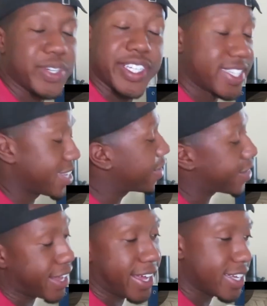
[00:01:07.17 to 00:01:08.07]
on this
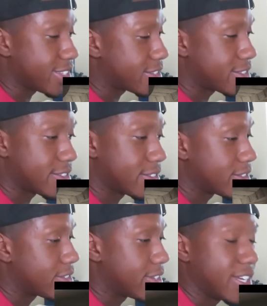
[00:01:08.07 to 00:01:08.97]
staircase.
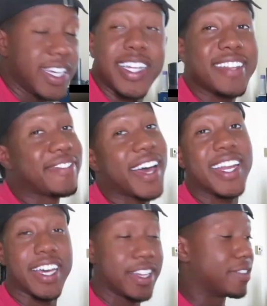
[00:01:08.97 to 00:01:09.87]
You need to
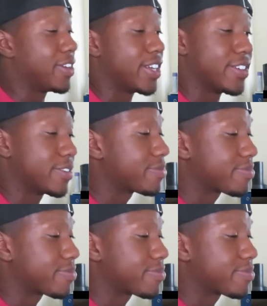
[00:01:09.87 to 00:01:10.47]
find the elevator.